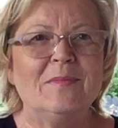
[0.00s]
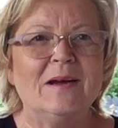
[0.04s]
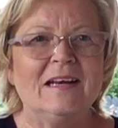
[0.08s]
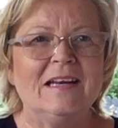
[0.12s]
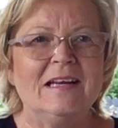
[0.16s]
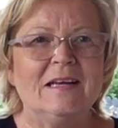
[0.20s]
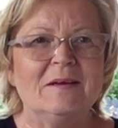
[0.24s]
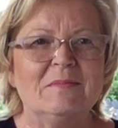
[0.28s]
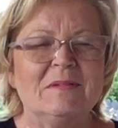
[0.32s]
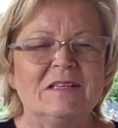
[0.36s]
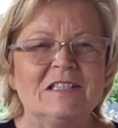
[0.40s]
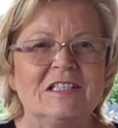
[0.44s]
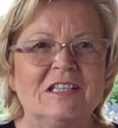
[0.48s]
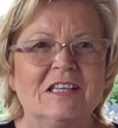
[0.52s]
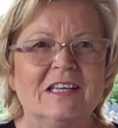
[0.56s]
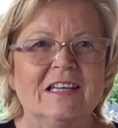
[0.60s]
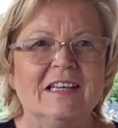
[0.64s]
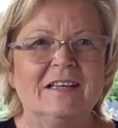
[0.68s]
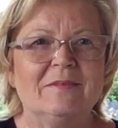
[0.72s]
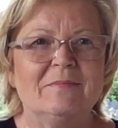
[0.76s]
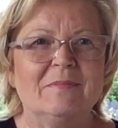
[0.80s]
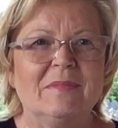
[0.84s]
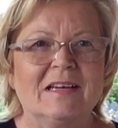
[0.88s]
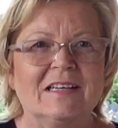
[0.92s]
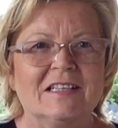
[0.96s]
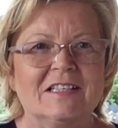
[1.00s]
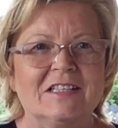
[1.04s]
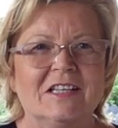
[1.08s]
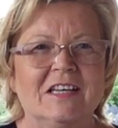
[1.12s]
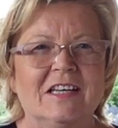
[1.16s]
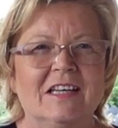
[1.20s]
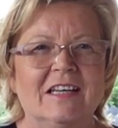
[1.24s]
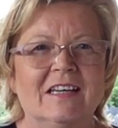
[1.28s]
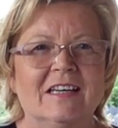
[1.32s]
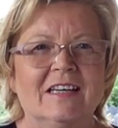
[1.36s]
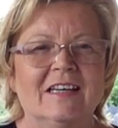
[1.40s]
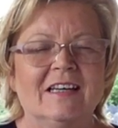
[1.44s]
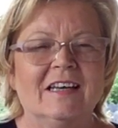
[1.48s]
My name is Sinead
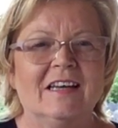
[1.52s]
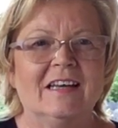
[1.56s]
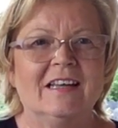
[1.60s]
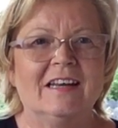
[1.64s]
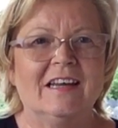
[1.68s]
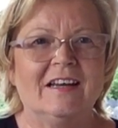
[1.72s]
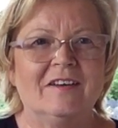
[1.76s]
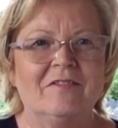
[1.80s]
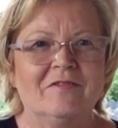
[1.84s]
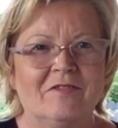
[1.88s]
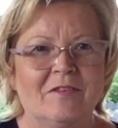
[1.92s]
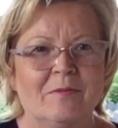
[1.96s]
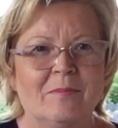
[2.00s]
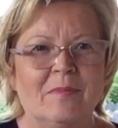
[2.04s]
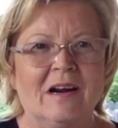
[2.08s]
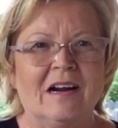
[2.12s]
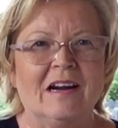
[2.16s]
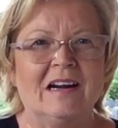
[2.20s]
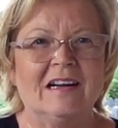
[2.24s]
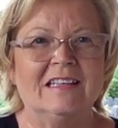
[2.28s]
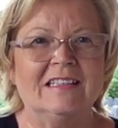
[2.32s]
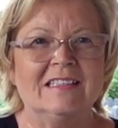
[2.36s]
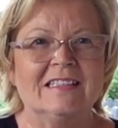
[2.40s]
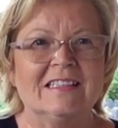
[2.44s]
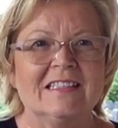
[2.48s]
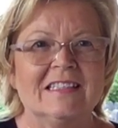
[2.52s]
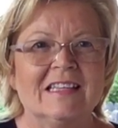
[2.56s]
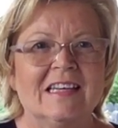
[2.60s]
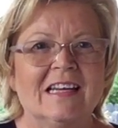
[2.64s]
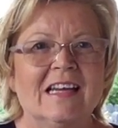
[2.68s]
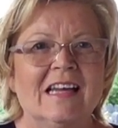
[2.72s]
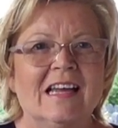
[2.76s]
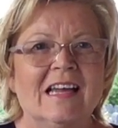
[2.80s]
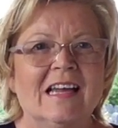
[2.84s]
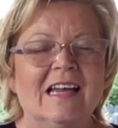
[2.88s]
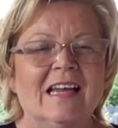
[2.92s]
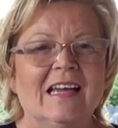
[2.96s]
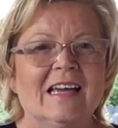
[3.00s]
McShane and I'm from Ireland,
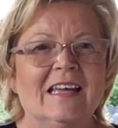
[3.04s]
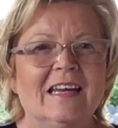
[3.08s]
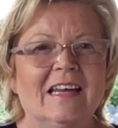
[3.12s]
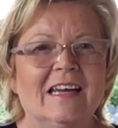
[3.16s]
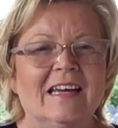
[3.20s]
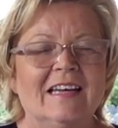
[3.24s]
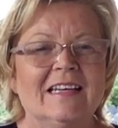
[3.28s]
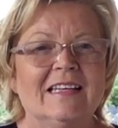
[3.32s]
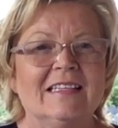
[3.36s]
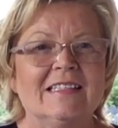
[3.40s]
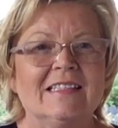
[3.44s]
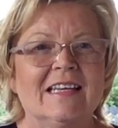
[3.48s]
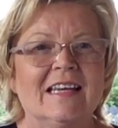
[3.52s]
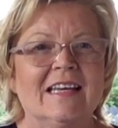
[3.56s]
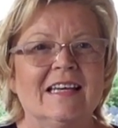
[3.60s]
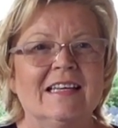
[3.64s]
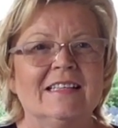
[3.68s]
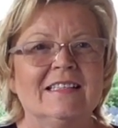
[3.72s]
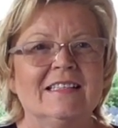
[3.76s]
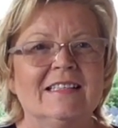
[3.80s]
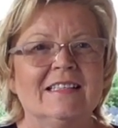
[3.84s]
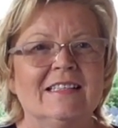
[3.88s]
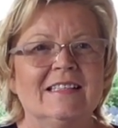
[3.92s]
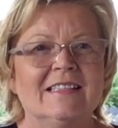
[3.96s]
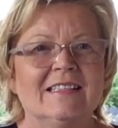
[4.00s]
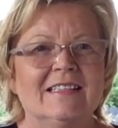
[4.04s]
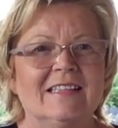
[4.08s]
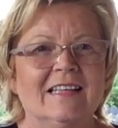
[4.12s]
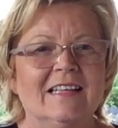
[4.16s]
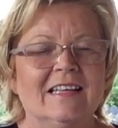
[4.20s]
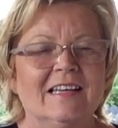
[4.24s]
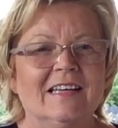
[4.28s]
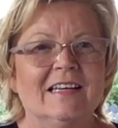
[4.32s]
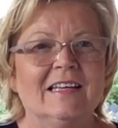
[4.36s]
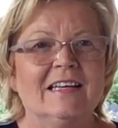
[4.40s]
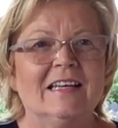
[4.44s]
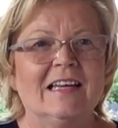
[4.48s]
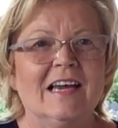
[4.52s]
and I attended
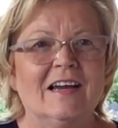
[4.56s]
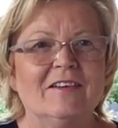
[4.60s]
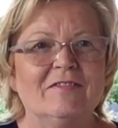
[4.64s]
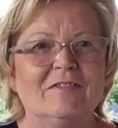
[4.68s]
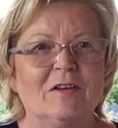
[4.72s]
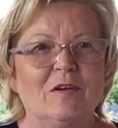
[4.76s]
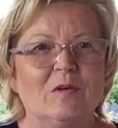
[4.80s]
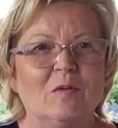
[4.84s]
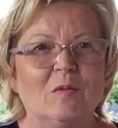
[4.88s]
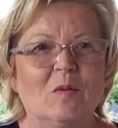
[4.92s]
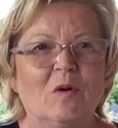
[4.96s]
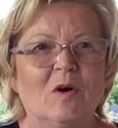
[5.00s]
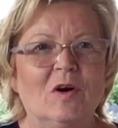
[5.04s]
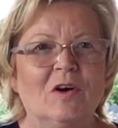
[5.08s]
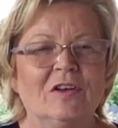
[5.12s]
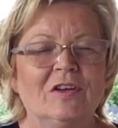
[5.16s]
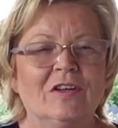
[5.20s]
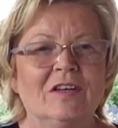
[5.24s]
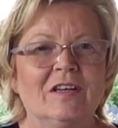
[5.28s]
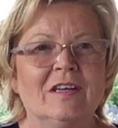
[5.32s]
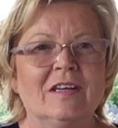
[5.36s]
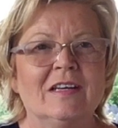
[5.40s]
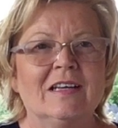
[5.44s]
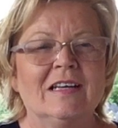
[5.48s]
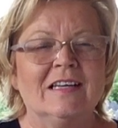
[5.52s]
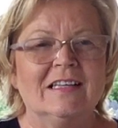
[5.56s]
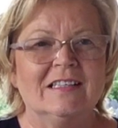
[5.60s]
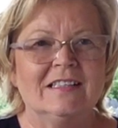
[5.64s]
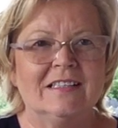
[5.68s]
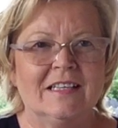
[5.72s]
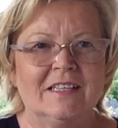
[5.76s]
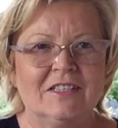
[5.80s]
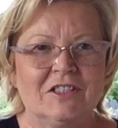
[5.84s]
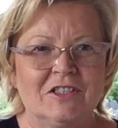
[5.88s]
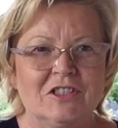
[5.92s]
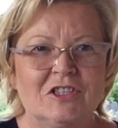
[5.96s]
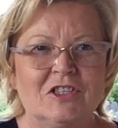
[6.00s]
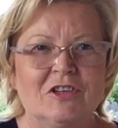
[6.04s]
the Level 1
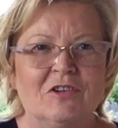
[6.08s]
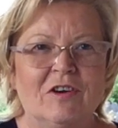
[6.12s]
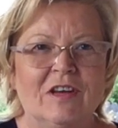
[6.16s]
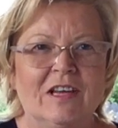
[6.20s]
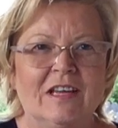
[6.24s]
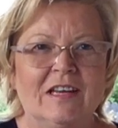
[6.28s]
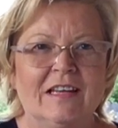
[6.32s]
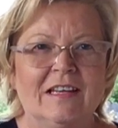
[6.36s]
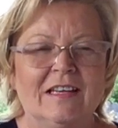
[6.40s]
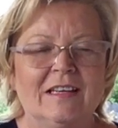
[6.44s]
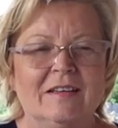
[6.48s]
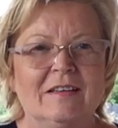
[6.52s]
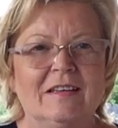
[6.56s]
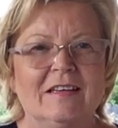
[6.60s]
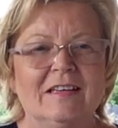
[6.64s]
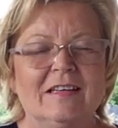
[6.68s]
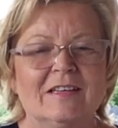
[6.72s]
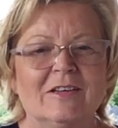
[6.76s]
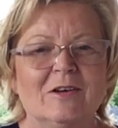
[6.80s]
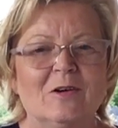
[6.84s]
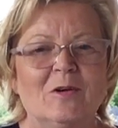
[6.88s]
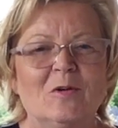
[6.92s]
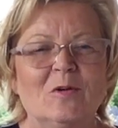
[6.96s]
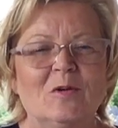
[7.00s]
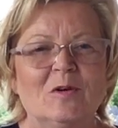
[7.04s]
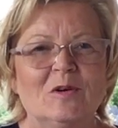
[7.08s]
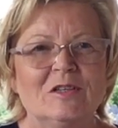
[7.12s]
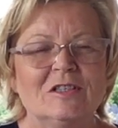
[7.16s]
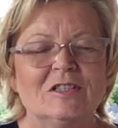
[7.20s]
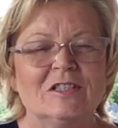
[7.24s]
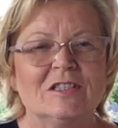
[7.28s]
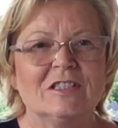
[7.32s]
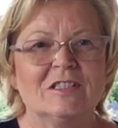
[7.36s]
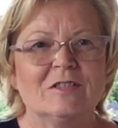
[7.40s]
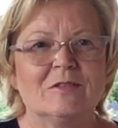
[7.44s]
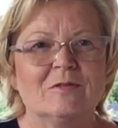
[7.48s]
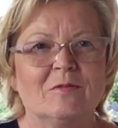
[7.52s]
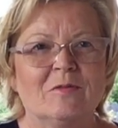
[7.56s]
teacher training
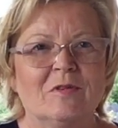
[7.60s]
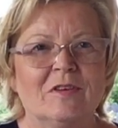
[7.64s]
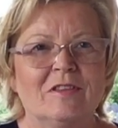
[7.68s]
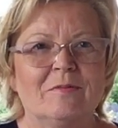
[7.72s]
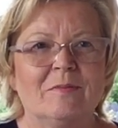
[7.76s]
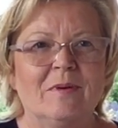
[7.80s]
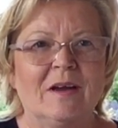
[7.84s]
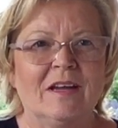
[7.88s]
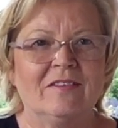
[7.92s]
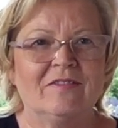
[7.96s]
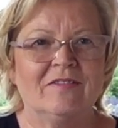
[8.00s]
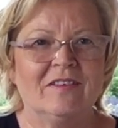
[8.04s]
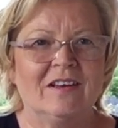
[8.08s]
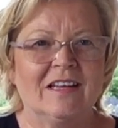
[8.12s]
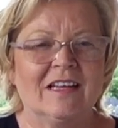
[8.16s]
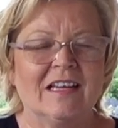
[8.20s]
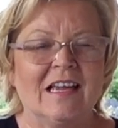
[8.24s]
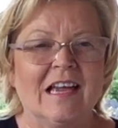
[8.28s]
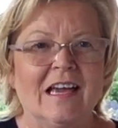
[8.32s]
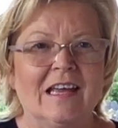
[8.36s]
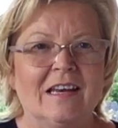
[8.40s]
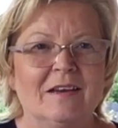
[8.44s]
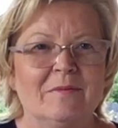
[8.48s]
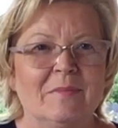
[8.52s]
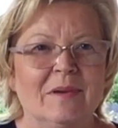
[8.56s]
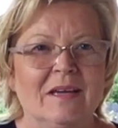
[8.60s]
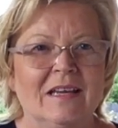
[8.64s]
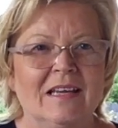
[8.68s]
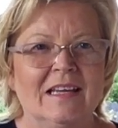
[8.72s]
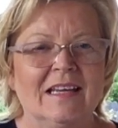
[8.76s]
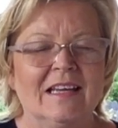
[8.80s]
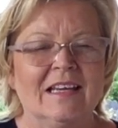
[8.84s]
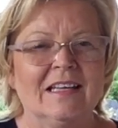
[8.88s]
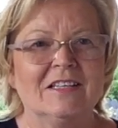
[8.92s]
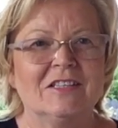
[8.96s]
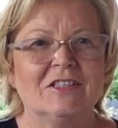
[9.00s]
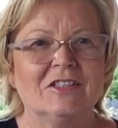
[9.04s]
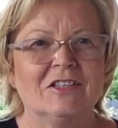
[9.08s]
course with Mindful
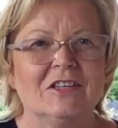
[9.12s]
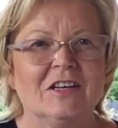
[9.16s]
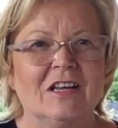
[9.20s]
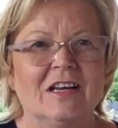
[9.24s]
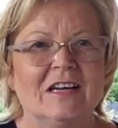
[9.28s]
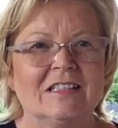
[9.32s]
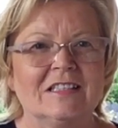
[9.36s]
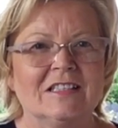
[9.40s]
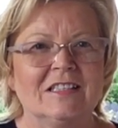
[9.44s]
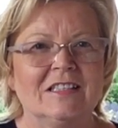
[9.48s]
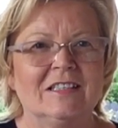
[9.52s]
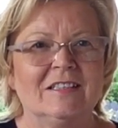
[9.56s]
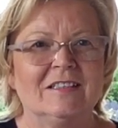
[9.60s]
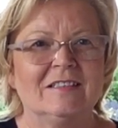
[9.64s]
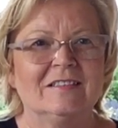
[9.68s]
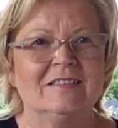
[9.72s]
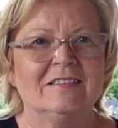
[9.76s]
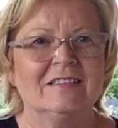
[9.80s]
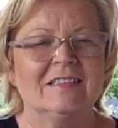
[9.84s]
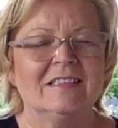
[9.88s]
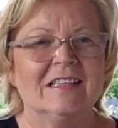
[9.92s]
Academy International.